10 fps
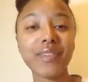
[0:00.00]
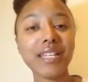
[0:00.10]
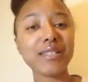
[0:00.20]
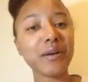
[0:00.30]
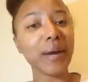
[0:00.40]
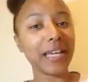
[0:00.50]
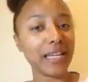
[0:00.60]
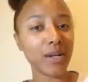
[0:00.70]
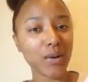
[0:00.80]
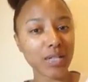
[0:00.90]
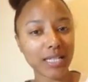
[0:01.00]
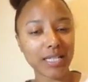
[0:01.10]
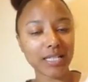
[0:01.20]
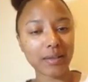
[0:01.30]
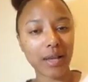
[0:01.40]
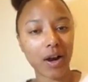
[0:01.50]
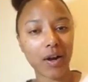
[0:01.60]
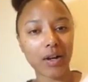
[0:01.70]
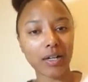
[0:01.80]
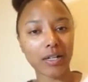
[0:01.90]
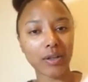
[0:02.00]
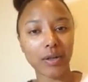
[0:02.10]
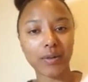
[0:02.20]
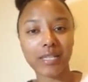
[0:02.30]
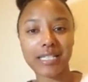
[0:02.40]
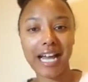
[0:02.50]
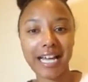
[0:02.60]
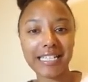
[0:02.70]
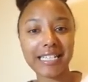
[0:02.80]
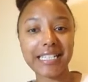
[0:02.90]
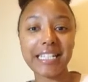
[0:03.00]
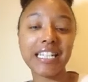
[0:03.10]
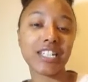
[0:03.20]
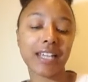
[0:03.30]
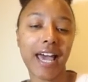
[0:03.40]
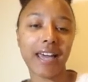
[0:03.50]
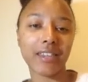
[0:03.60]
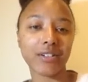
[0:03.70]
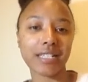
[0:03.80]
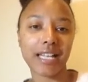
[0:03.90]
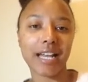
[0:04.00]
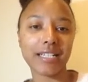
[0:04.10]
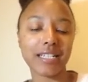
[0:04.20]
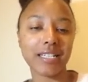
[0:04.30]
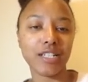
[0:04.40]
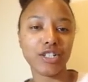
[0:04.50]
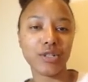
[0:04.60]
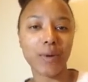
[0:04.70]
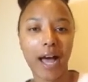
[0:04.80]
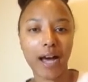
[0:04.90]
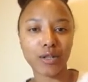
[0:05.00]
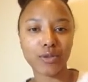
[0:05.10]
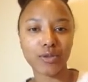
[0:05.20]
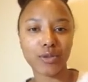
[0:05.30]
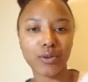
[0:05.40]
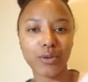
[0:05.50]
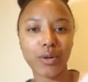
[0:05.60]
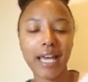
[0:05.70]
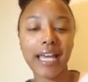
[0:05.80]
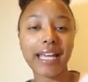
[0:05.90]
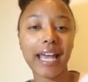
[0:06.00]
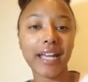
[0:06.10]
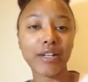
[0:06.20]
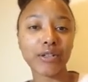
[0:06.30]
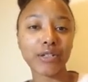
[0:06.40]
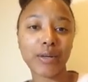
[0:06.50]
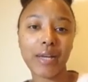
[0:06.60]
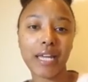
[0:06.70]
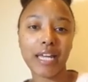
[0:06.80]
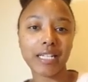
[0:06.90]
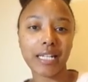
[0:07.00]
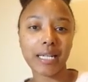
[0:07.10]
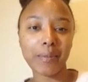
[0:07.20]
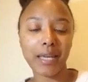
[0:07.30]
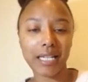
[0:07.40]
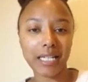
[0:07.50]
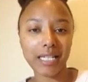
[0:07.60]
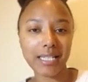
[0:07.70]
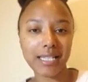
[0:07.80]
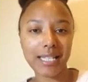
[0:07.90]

So my e-courses are, designed to teach that. They're designed to teach you how to gain your location independence.